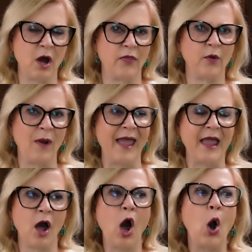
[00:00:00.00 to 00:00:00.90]
on the
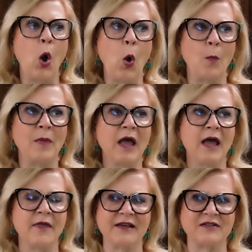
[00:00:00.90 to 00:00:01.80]
way home
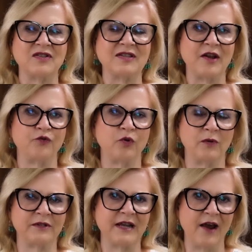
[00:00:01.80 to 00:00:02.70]
that's
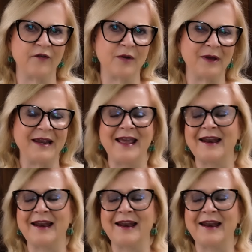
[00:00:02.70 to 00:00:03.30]
central to everybody.